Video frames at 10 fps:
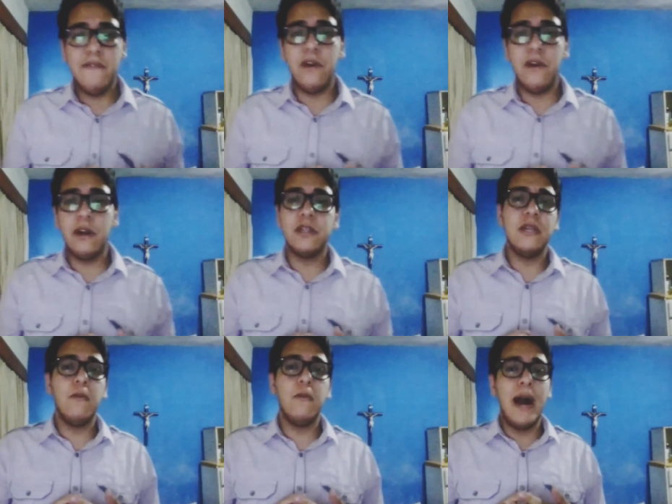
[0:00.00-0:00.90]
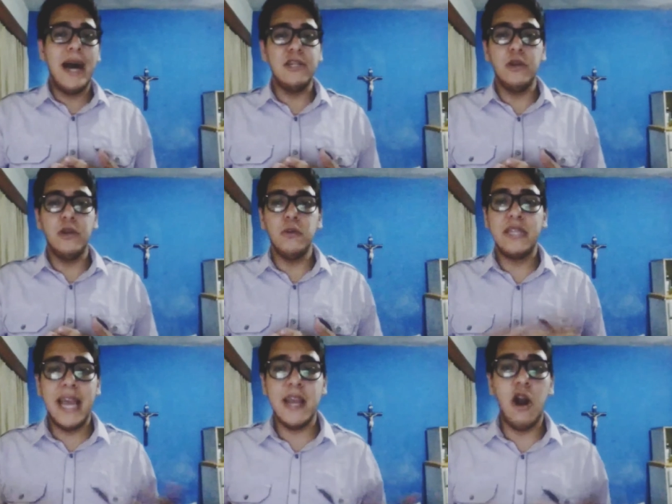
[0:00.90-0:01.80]
Reinforcing what you
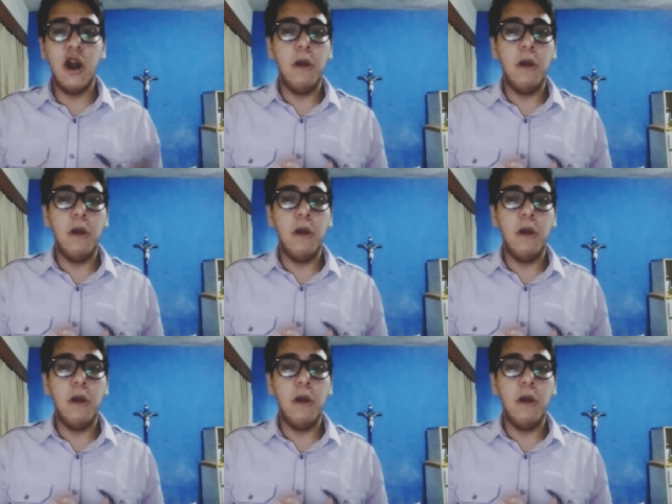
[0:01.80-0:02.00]
say,